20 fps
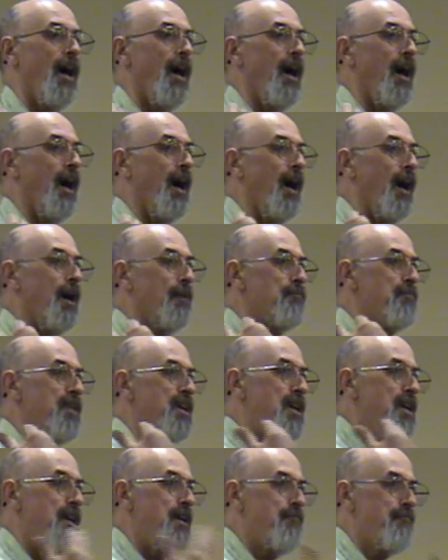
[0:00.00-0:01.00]

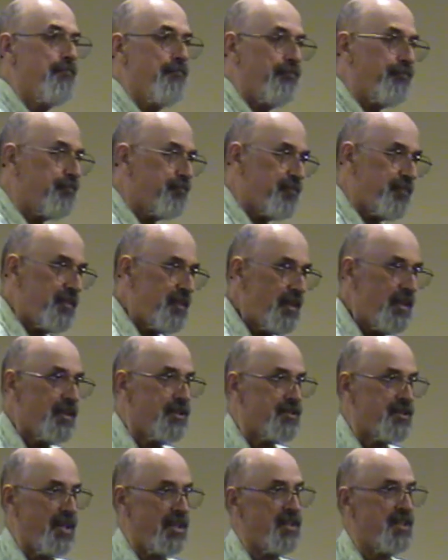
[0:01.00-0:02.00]
The
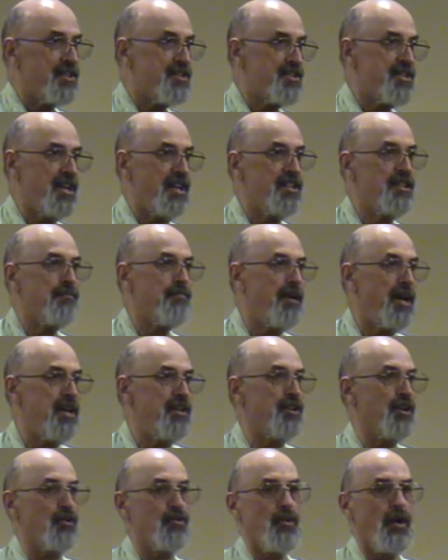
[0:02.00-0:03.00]
tenants tend to pay
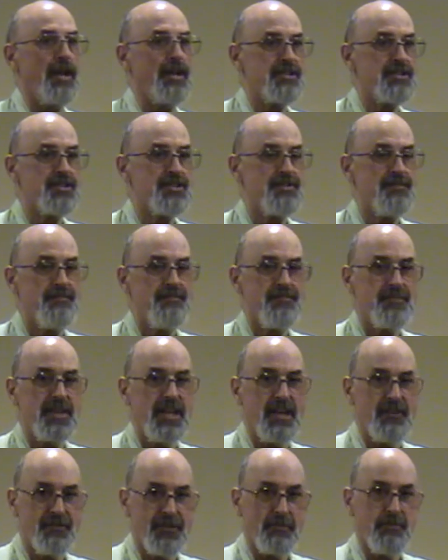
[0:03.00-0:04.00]
their rent
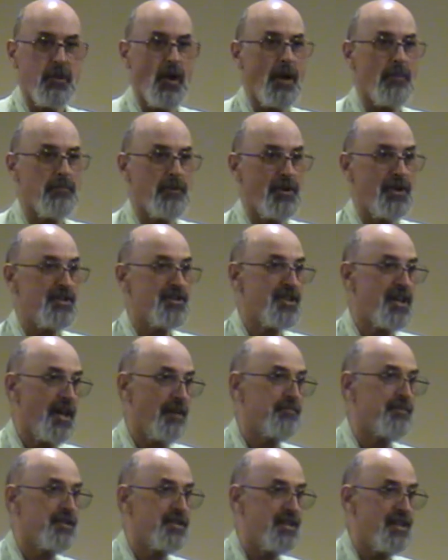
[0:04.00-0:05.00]
if the property is
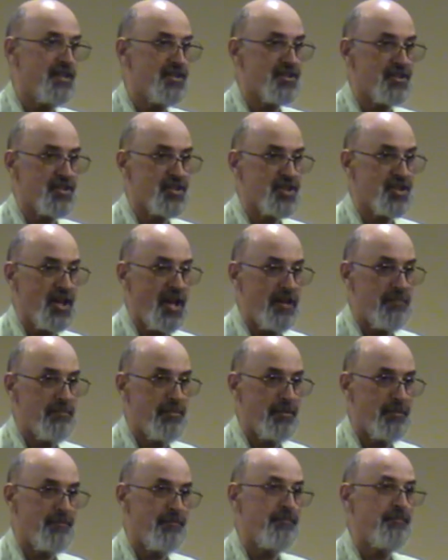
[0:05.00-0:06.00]
kept in decent
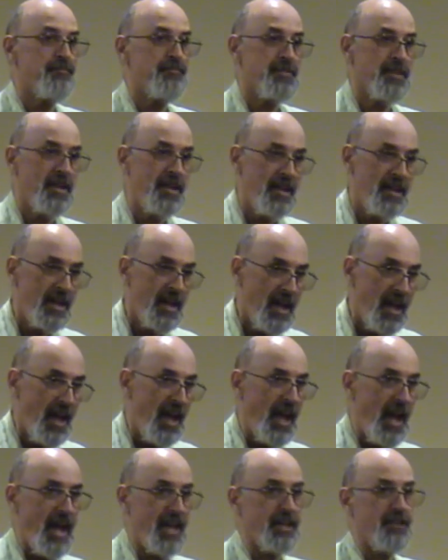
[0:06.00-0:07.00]
shape,
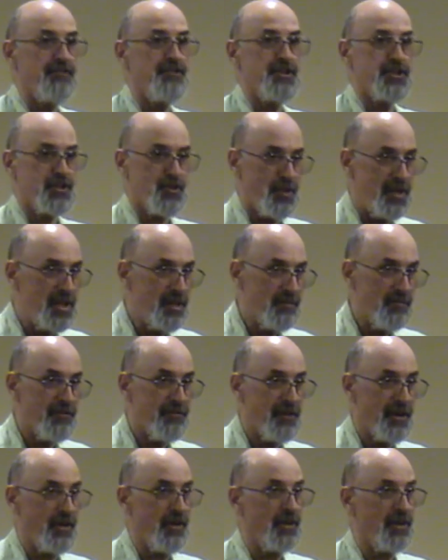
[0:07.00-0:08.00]
and if you treat
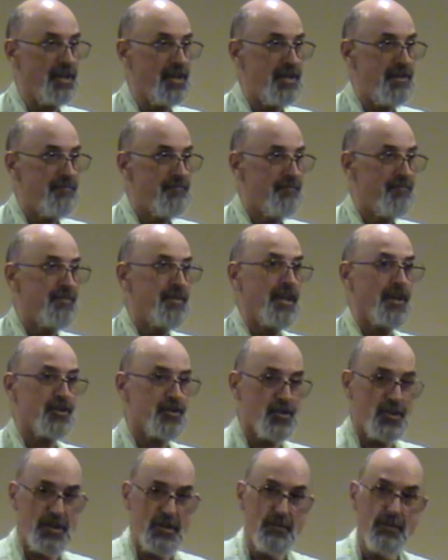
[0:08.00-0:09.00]
them fairly,
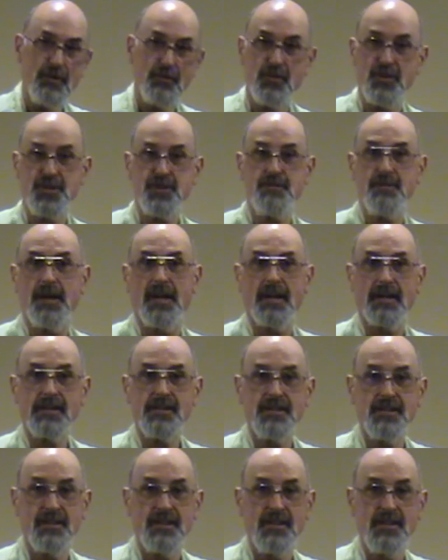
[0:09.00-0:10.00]
treat them with respect.
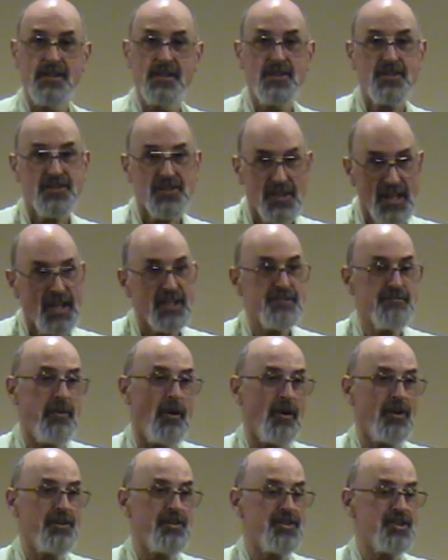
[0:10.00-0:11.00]
So that's
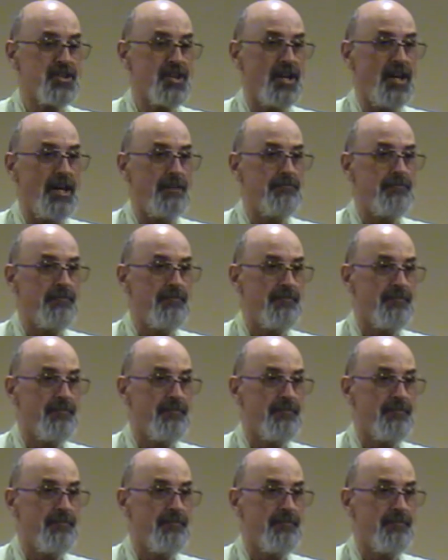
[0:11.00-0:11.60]
part of the job.